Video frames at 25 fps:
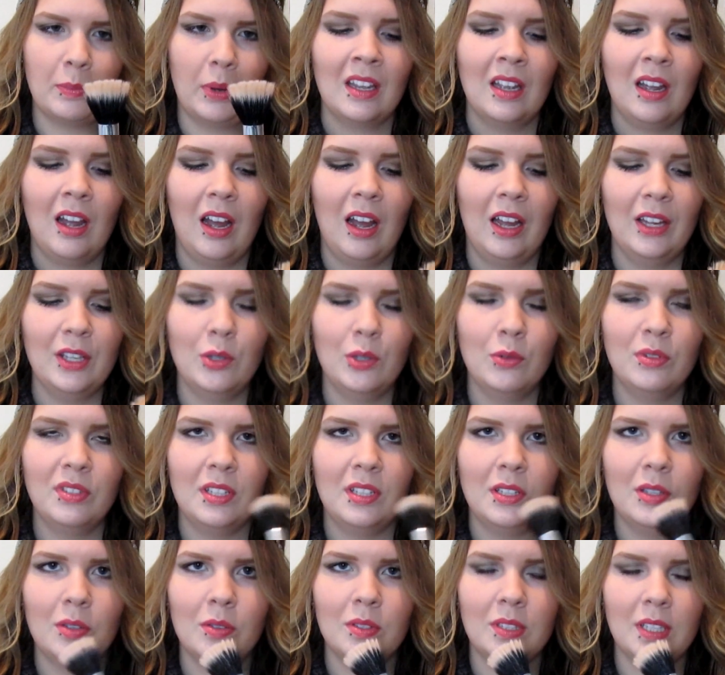but I used
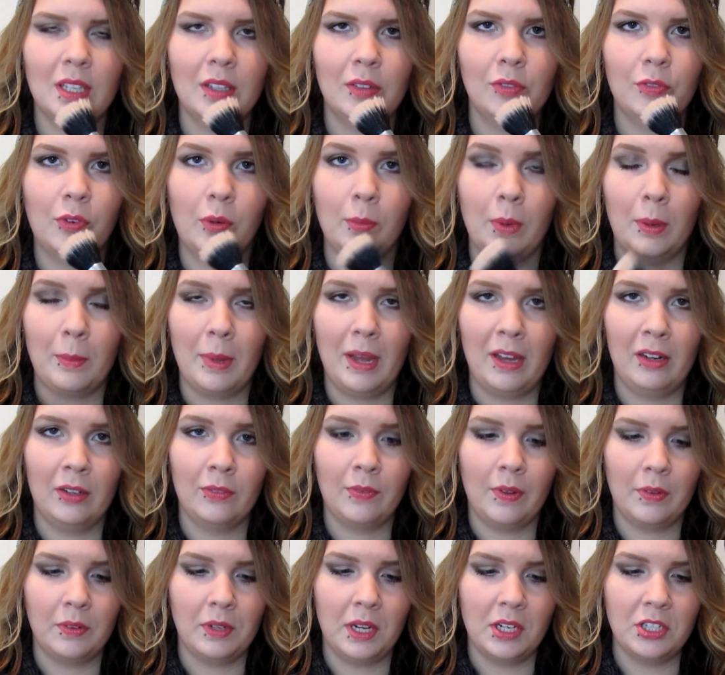to use it for my powder
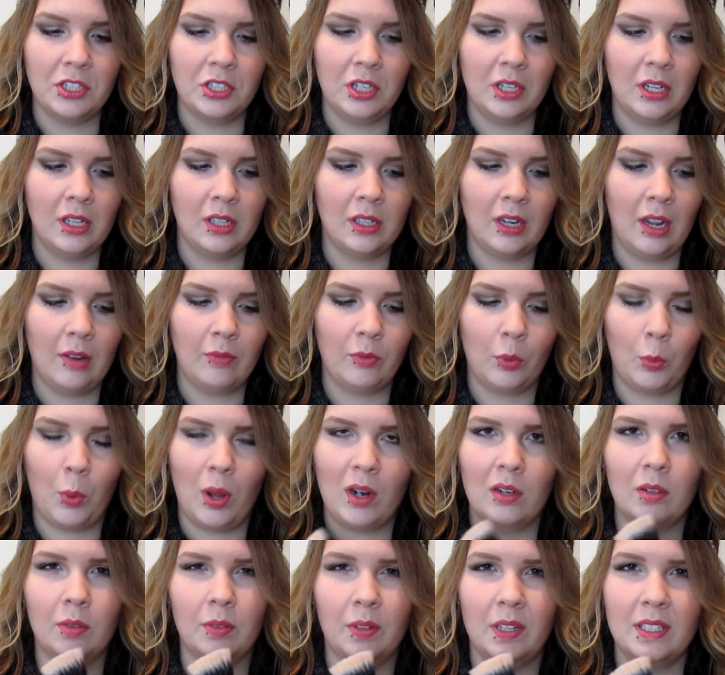foundation, and for
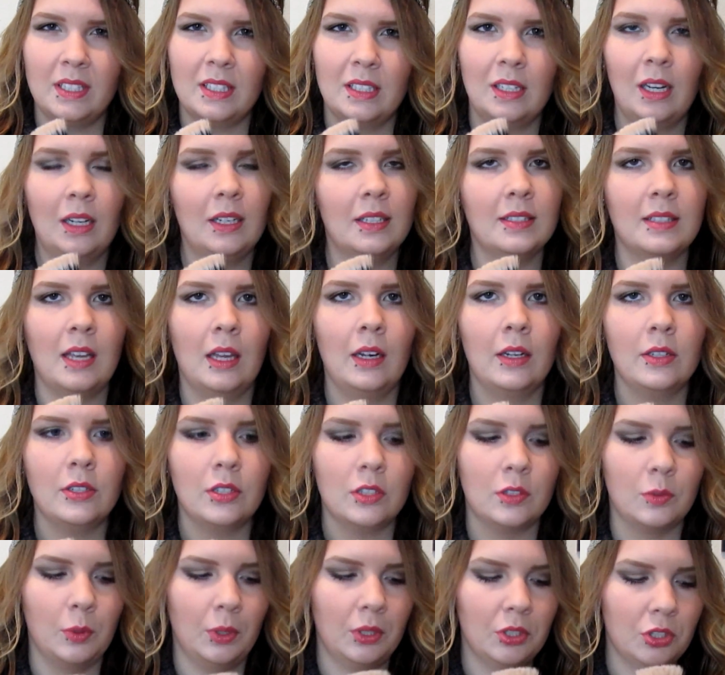whatever reason I decided to
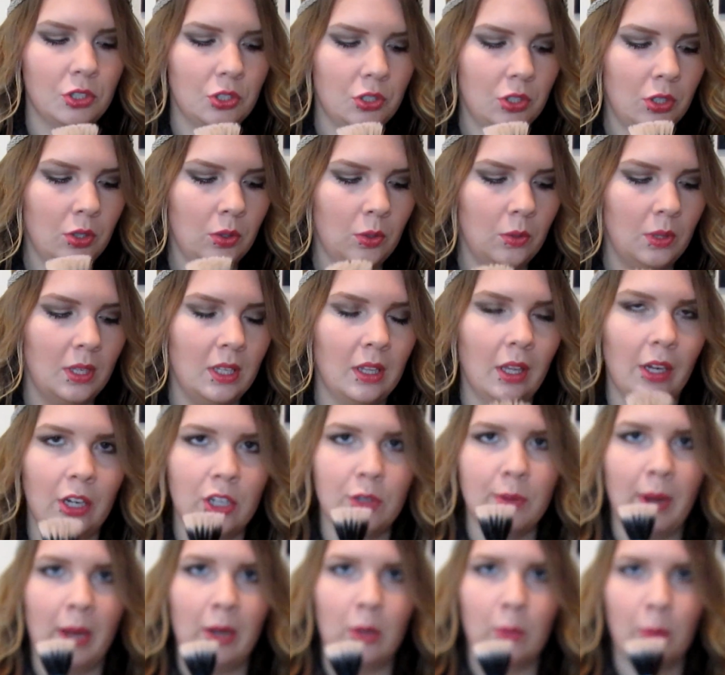switch to the
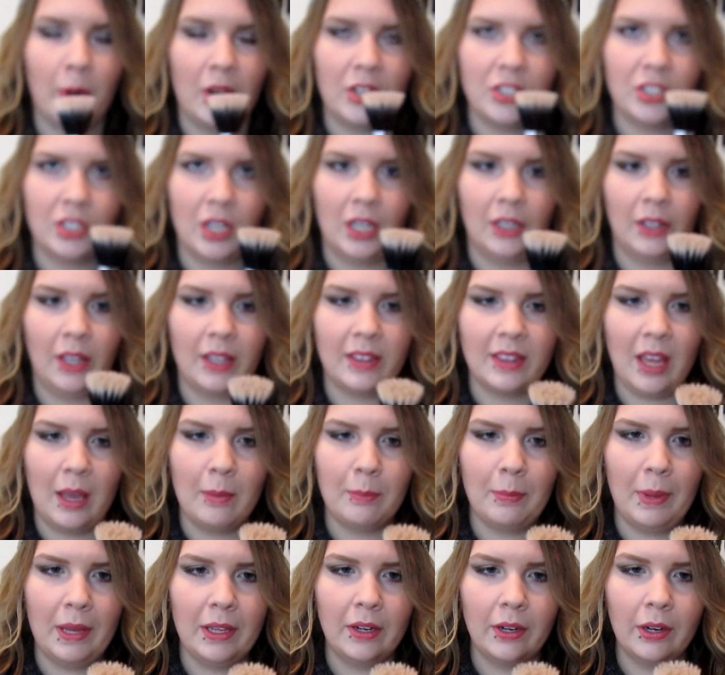large powder brush and I like
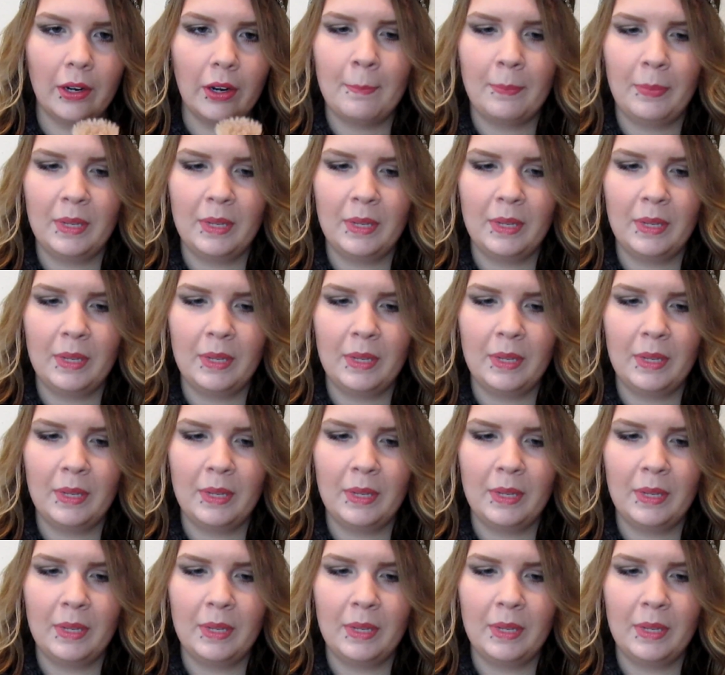that better.